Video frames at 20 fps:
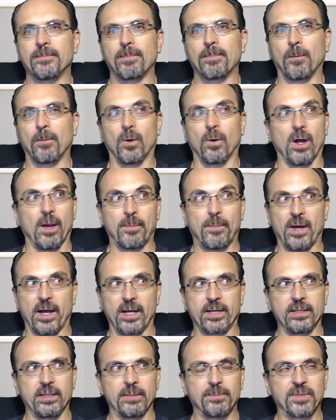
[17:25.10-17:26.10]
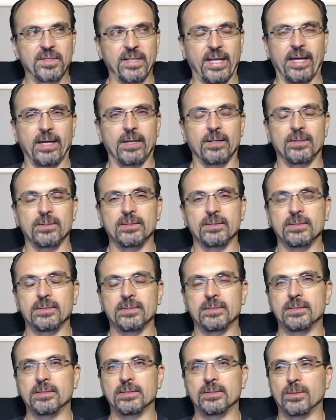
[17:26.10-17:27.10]
Or Apocalypse Now,
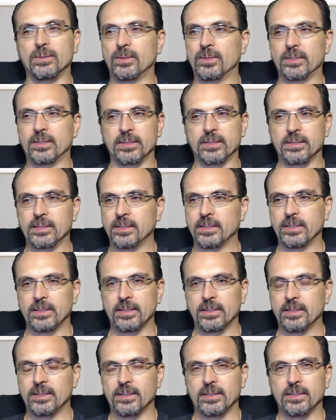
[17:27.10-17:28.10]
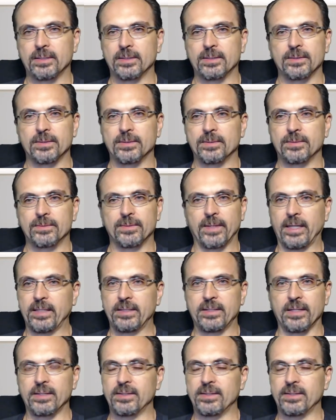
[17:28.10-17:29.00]
or right